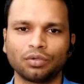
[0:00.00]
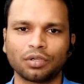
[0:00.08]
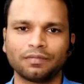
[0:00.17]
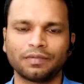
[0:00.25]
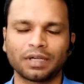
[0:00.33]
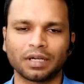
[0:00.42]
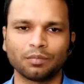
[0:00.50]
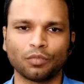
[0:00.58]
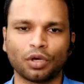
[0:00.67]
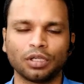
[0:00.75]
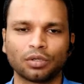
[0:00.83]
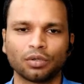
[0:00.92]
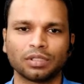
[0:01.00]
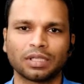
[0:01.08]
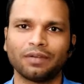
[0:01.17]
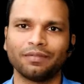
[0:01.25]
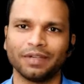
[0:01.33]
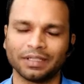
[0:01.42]
drug molecules are
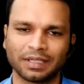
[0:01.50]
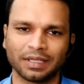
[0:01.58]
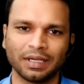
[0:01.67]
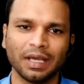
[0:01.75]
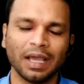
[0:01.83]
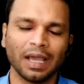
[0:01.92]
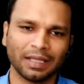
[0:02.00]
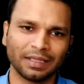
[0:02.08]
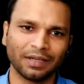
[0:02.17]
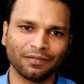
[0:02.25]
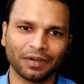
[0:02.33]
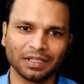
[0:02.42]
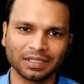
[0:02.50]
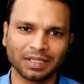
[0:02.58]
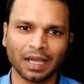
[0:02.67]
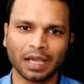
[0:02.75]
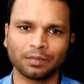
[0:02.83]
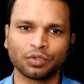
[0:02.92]
wasted, and then once they are
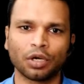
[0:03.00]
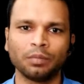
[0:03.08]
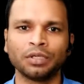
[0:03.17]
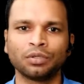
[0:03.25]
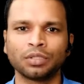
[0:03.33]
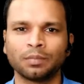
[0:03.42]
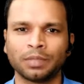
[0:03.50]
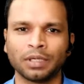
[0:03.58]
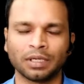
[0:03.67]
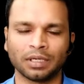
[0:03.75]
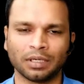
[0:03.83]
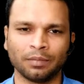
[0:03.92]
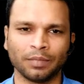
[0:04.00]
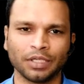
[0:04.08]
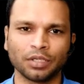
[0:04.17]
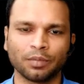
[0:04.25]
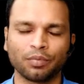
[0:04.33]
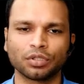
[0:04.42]
absorbed into the blood, a major
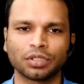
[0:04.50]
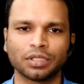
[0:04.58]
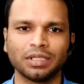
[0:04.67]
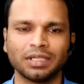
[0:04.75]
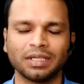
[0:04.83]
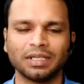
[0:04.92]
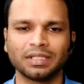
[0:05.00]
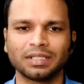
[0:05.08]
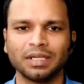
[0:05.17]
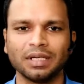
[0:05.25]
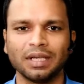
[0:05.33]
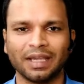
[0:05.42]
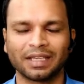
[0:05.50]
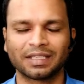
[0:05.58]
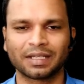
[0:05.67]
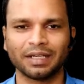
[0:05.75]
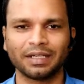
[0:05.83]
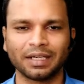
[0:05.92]
portion is
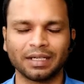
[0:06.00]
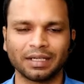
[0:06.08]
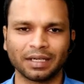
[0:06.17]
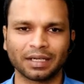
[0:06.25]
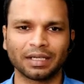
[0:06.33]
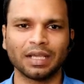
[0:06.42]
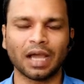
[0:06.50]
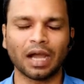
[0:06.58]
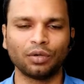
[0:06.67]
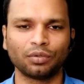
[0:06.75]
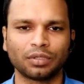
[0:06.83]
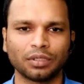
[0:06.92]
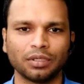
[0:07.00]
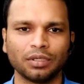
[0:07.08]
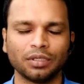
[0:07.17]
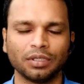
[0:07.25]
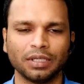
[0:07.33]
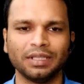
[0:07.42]
excreted directly out
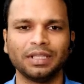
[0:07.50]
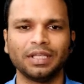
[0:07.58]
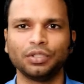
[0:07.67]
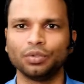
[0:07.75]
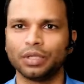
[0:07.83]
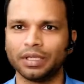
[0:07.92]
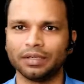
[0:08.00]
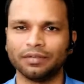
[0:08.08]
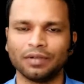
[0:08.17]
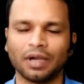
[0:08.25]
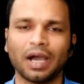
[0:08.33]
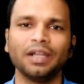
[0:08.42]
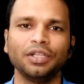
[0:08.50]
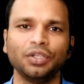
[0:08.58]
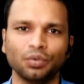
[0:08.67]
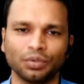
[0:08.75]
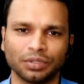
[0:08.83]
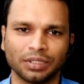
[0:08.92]
in the urine
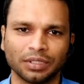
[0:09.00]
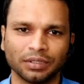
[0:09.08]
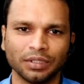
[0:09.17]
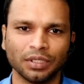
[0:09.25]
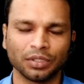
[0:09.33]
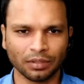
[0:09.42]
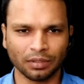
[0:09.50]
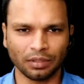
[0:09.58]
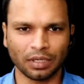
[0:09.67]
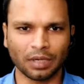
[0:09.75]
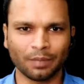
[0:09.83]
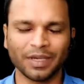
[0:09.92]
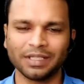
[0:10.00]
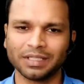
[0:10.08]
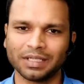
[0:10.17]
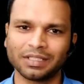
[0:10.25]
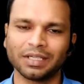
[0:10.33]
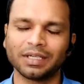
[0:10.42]
unused. So a major
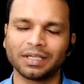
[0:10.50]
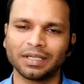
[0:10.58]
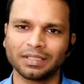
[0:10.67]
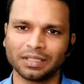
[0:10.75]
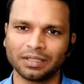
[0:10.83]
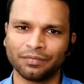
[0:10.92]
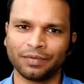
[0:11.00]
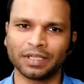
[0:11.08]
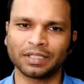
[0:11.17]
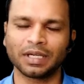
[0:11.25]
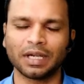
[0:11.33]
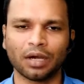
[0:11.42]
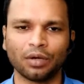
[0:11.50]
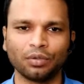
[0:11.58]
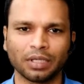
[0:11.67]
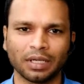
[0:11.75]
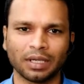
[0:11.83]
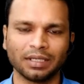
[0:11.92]
chunk is wasted out,
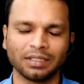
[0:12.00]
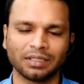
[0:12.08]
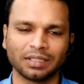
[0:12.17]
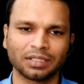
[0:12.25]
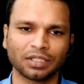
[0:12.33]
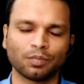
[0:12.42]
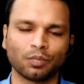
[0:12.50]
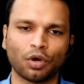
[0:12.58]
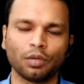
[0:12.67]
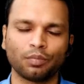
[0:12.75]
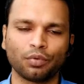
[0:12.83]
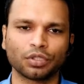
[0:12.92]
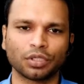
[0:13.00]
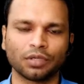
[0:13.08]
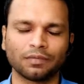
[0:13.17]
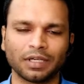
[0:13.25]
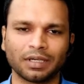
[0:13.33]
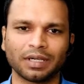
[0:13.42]
and just a small portion of the
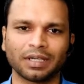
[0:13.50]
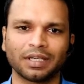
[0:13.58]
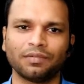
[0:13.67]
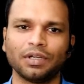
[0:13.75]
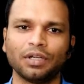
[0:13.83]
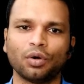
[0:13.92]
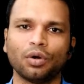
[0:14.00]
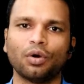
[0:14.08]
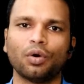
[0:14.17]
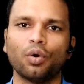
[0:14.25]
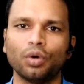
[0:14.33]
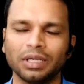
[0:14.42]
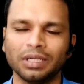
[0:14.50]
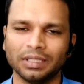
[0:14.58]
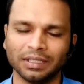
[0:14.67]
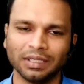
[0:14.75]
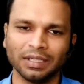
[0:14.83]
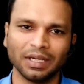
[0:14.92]
drug given orally
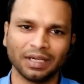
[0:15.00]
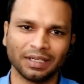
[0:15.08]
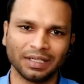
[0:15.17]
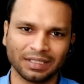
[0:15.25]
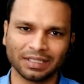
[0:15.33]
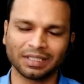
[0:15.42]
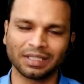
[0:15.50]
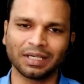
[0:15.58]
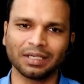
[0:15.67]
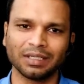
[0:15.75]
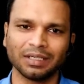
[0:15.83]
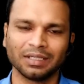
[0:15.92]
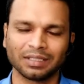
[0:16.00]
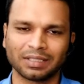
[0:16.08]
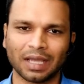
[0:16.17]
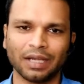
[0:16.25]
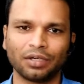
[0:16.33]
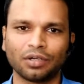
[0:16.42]
reaches the site
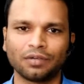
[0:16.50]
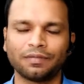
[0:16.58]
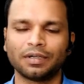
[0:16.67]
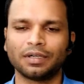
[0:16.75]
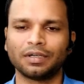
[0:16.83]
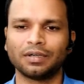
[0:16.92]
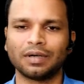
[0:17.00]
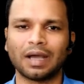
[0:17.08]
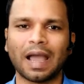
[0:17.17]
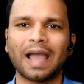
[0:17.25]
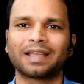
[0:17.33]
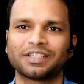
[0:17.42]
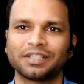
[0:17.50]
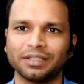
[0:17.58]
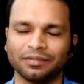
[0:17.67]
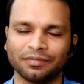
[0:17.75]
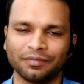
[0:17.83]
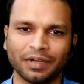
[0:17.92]
of action
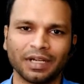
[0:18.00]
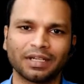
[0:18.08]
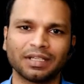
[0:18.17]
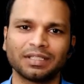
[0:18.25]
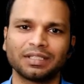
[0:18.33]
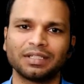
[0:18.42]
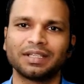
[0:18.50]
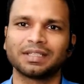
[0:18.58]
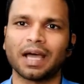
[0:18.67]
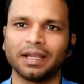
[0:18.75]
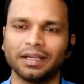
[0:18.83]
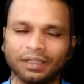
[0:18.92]
where it is desired.